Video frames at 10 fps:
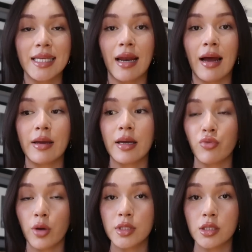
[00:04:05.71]
And I can
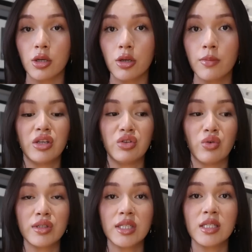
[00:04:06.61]
promise you,
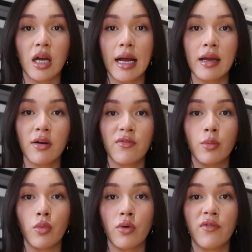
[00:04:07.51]
your desire for
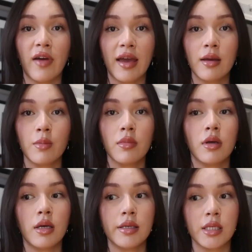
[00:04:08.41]
more fame
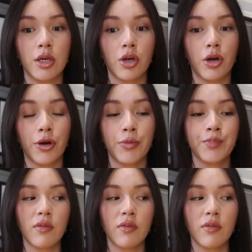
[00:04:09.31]
is going to go.